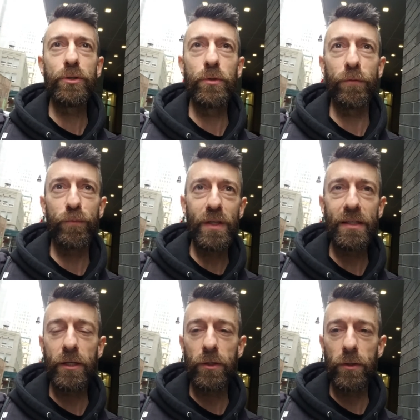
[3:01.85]
you to
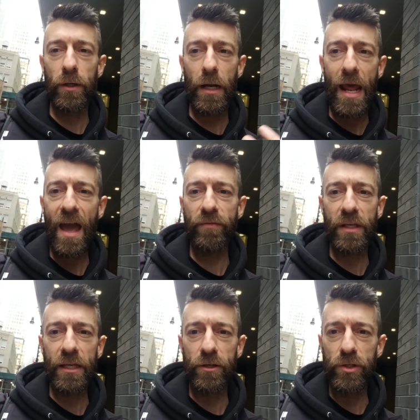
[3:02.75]
feeling good and
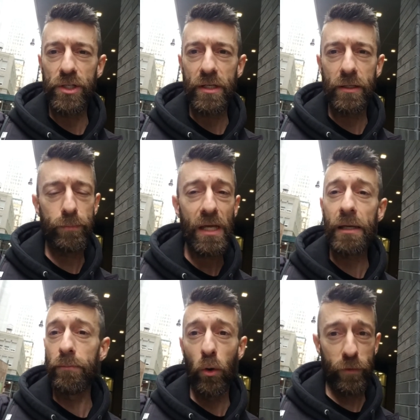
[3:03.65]
having energy and
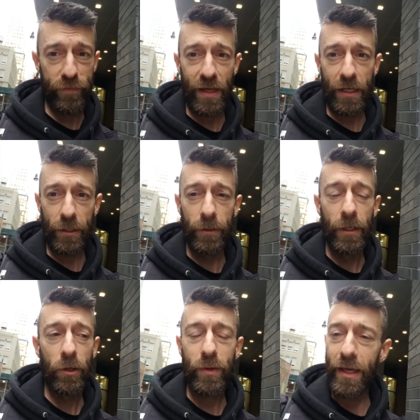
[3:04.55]
being motivated.
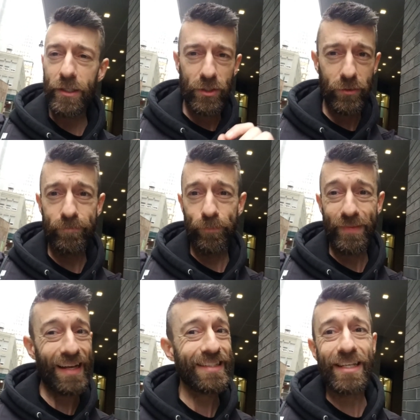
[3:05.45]
Okay, so
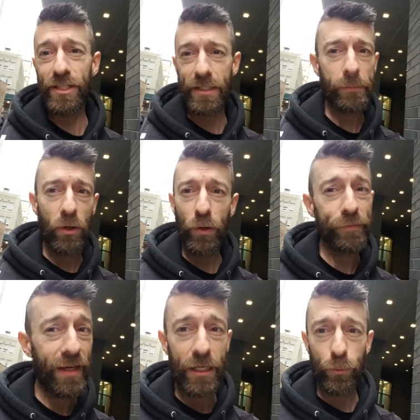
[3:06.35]
that's how you stay
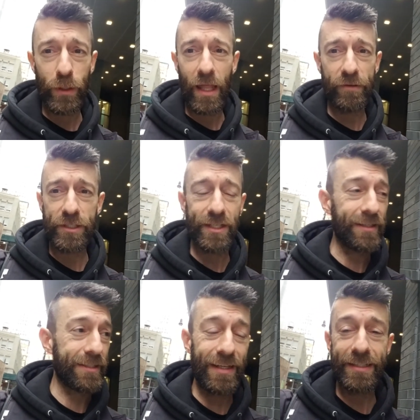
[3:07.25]
motivated when life
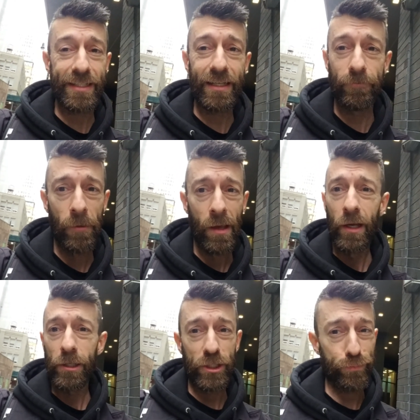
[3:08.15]
sucks. That's it.
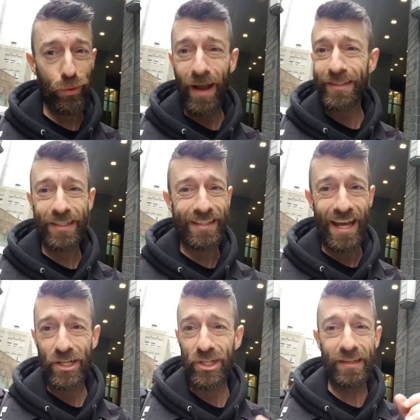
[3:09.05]
Just practice
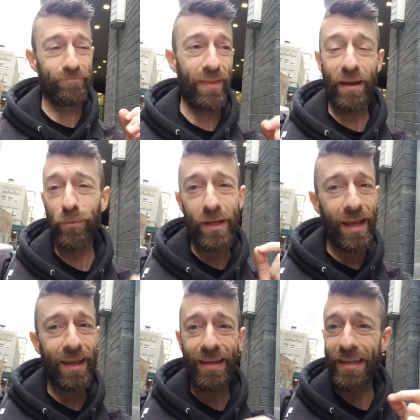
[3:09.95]
that shit every
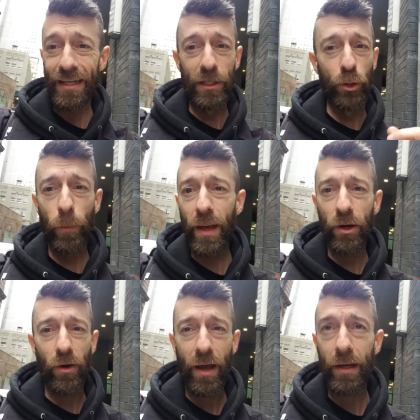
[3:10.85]
day, get a little
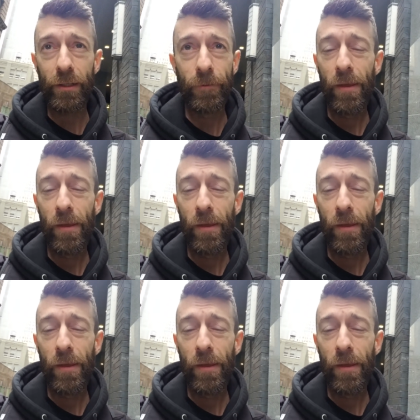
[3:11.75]
better at it,